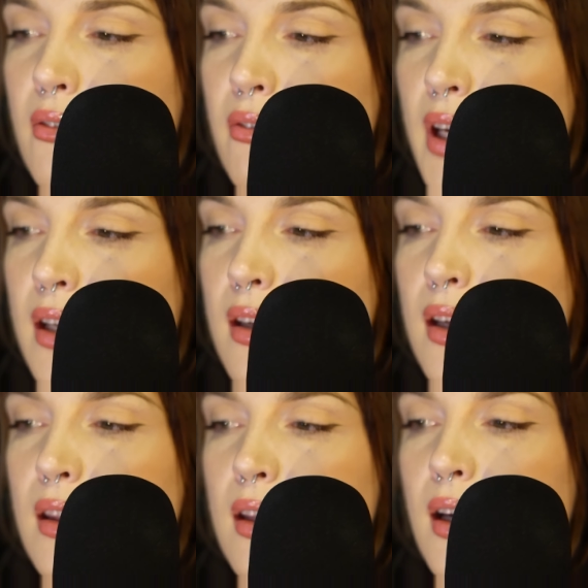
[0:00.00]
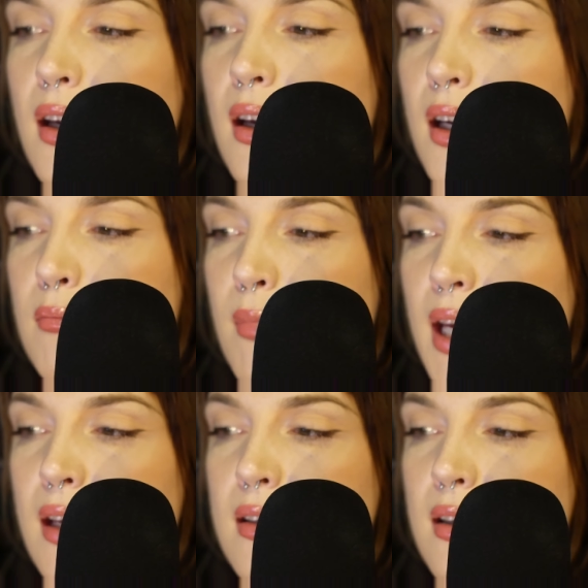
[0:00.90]
Finding that it had
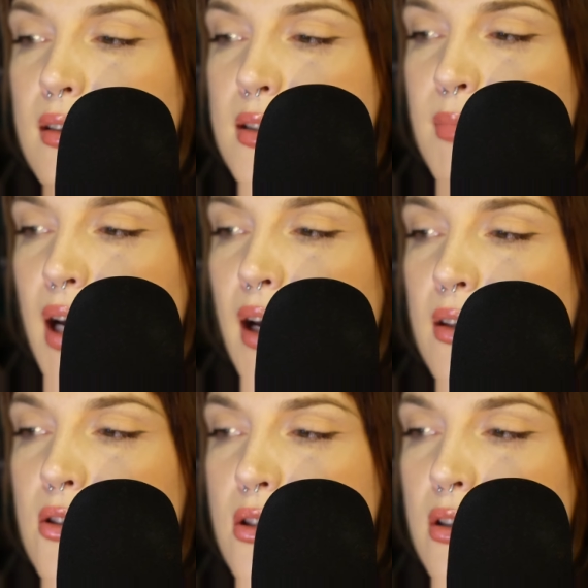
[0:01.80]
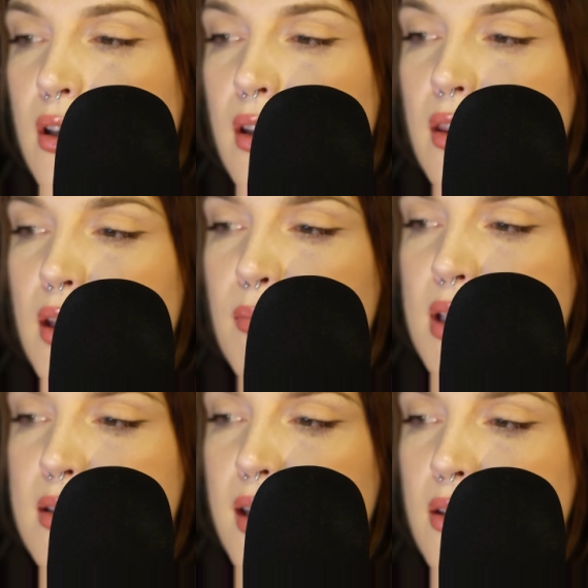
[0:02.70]
met its match, the
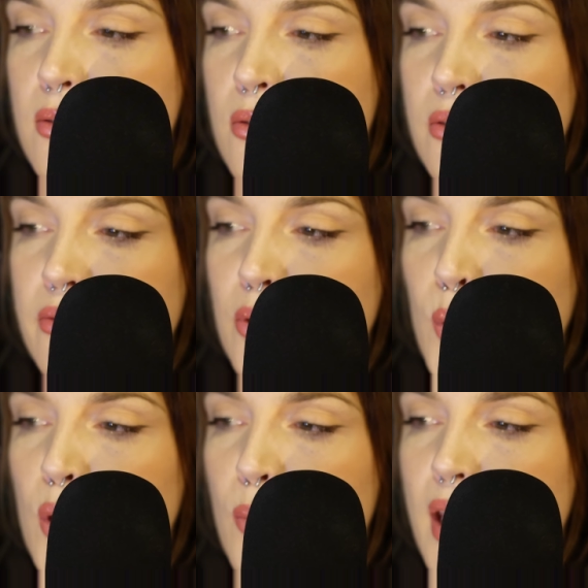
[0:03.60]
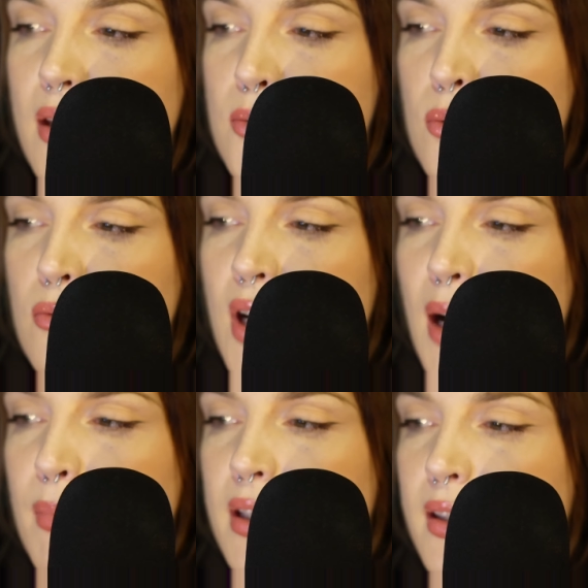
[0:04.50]
mosquito flew away so
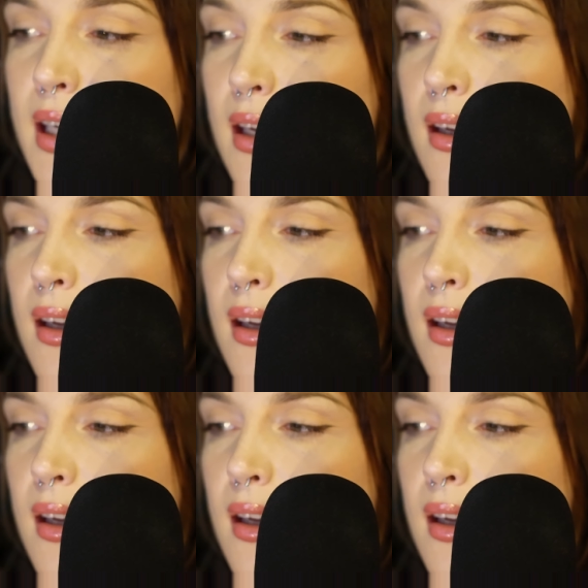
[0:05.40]
rapidly